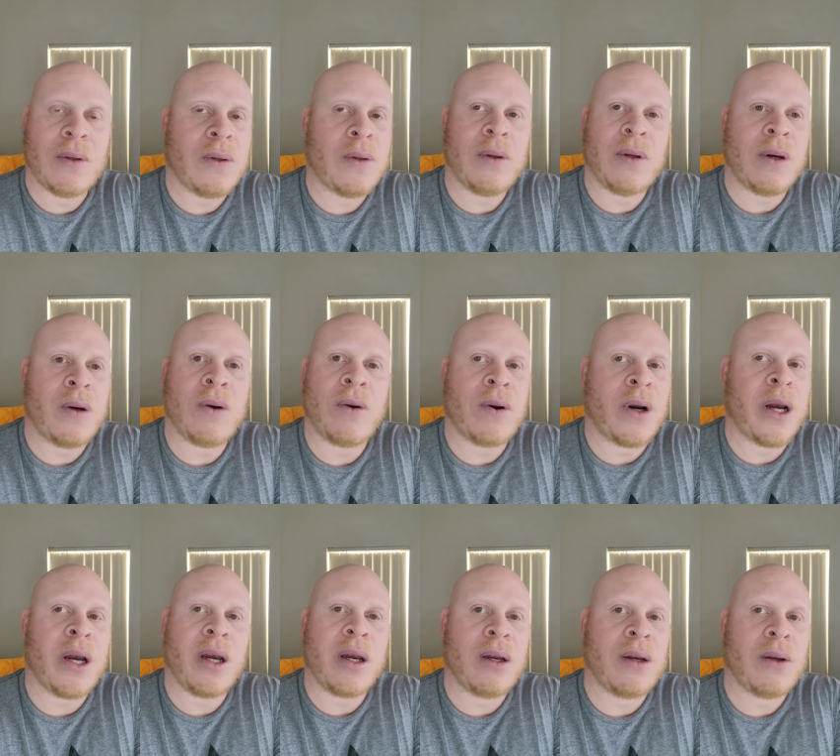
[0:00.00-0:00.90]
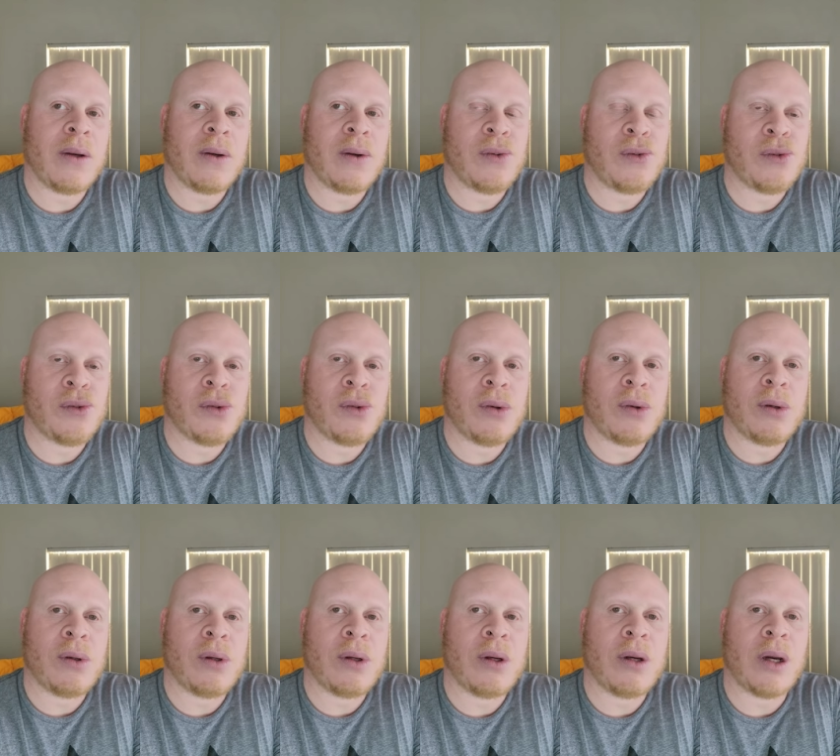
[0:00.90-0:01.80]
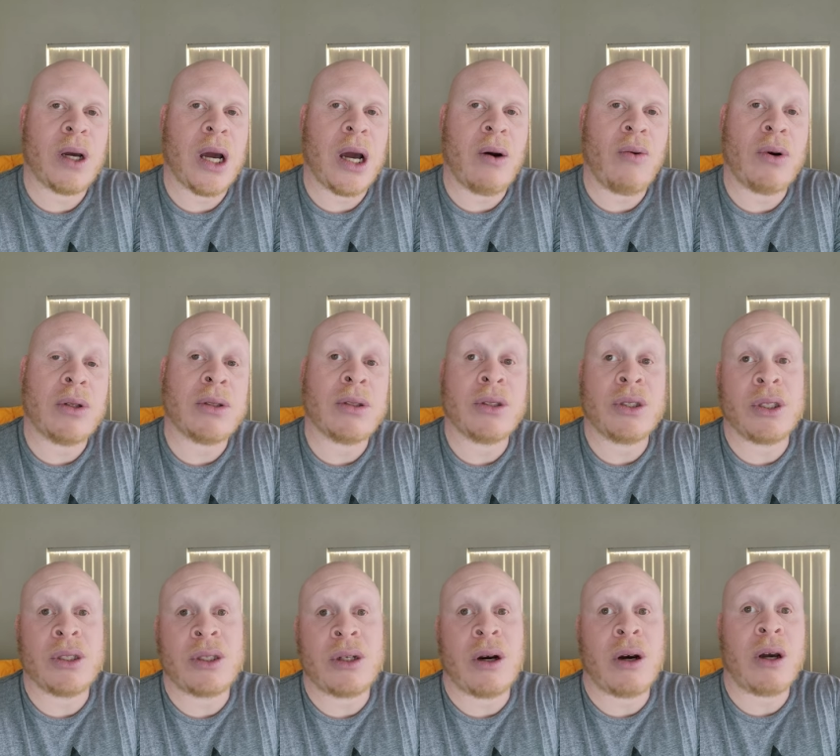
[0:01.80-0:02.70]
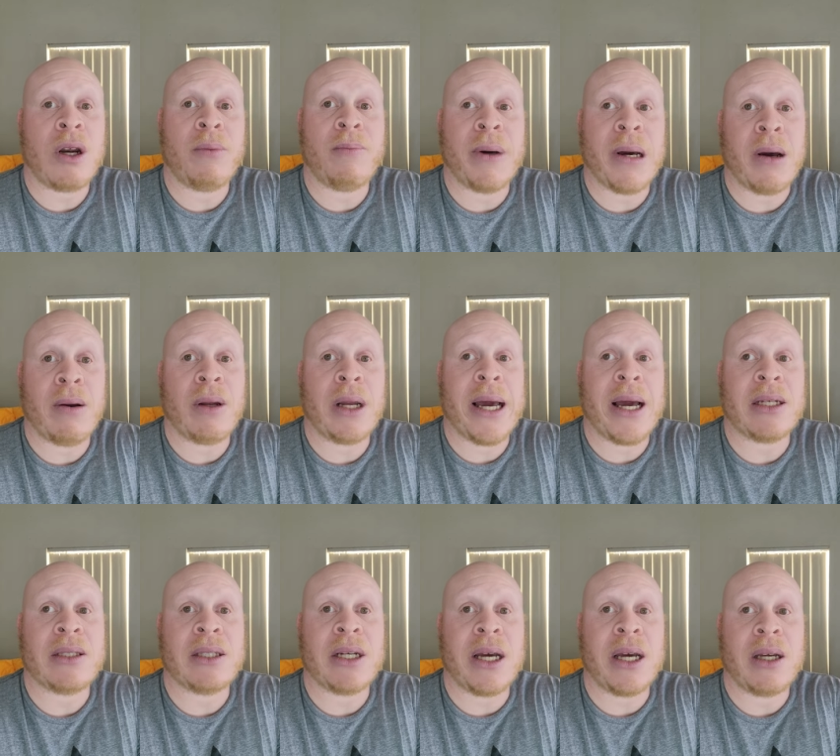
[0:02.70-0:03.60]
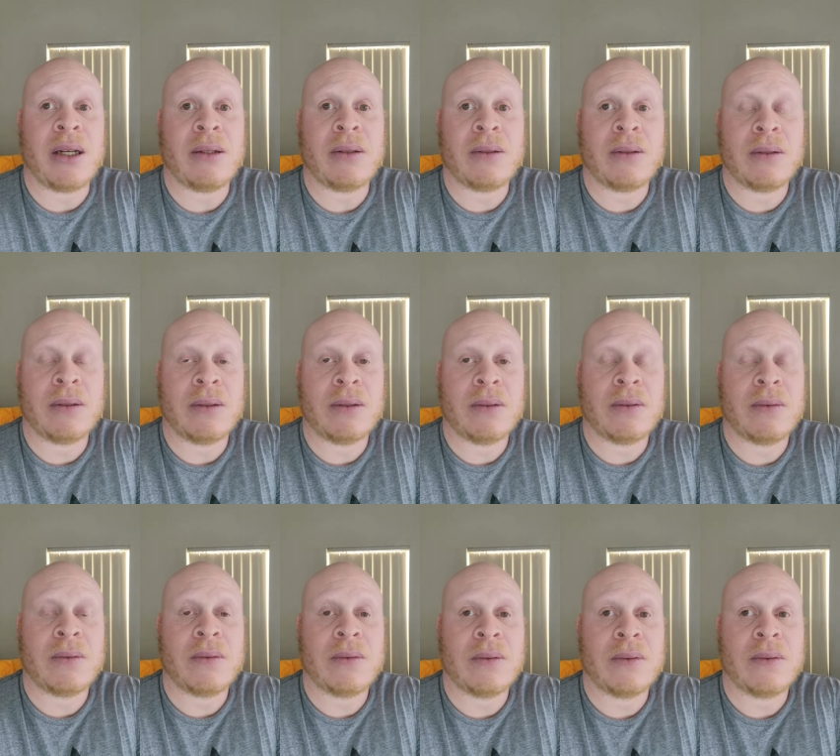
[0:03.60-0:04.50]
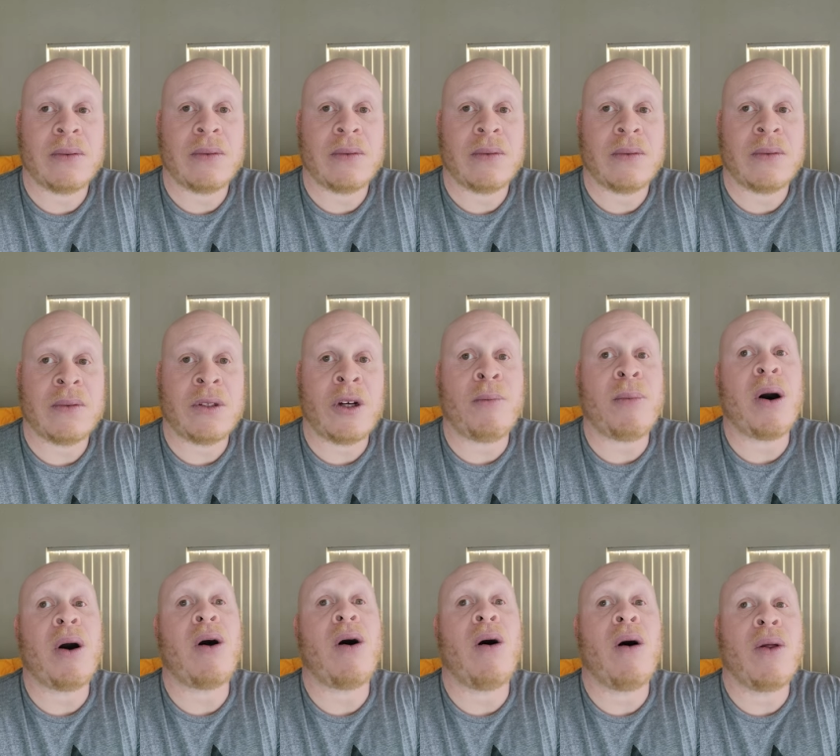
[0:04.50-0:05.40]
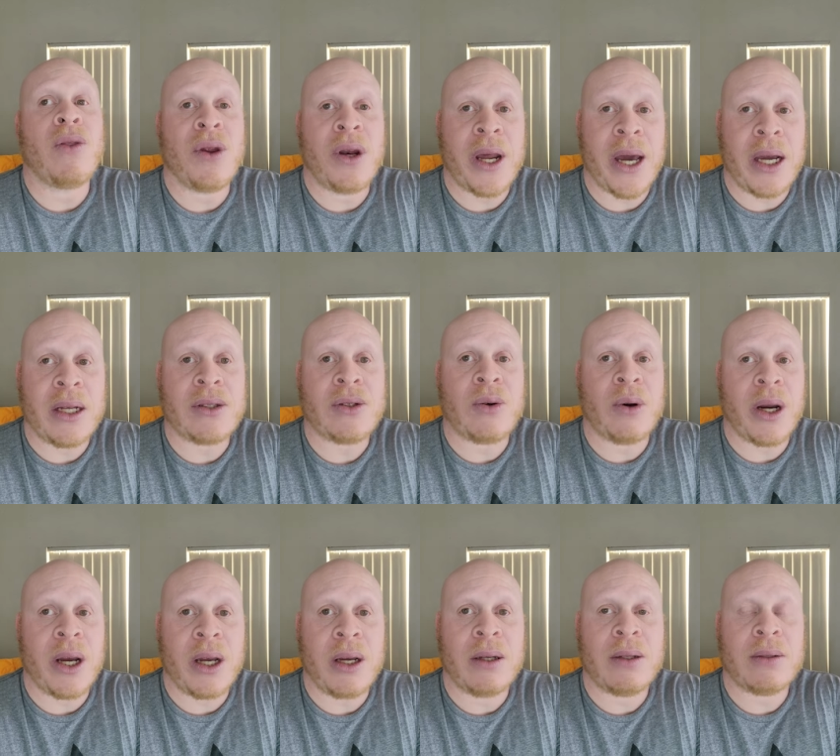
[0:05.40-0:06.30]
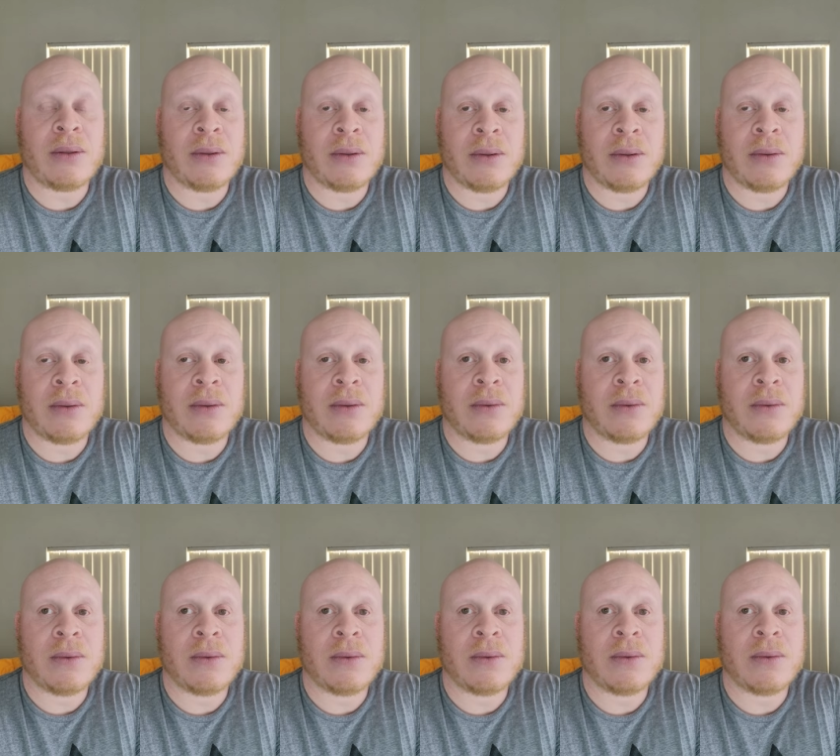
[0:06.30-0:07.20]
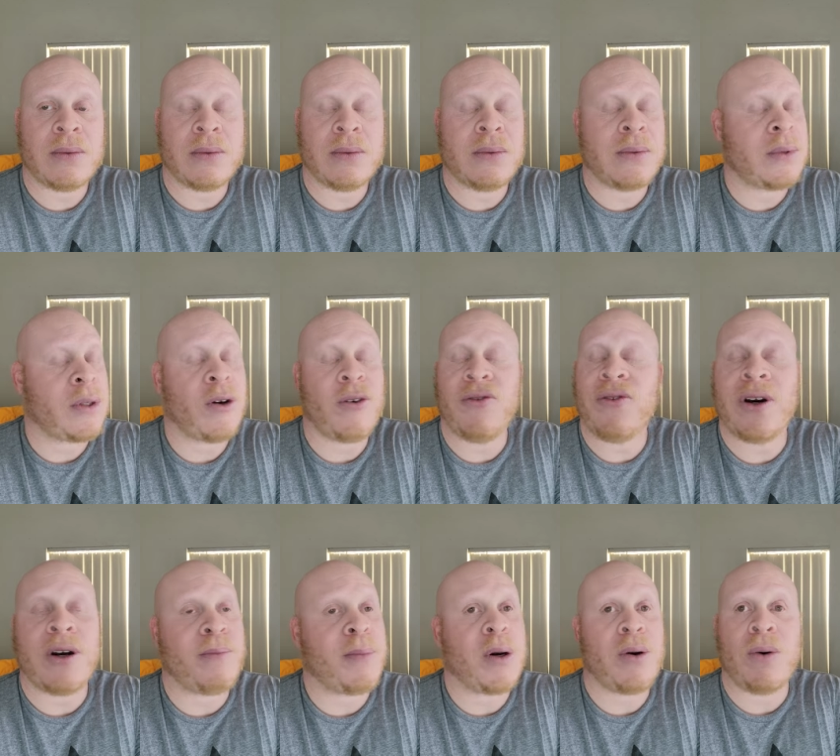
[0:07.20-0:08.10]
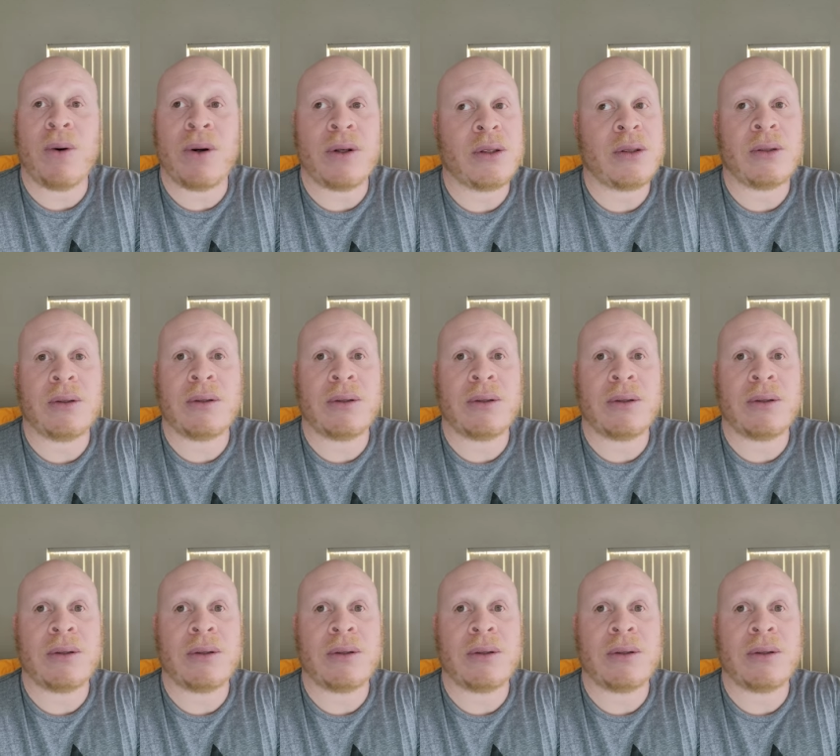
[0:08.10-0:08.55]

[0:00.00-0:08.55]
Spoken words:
No, Craig. I wasn't just talking about last night. I was talking about all the nights, Craig. Don't fuck my horse.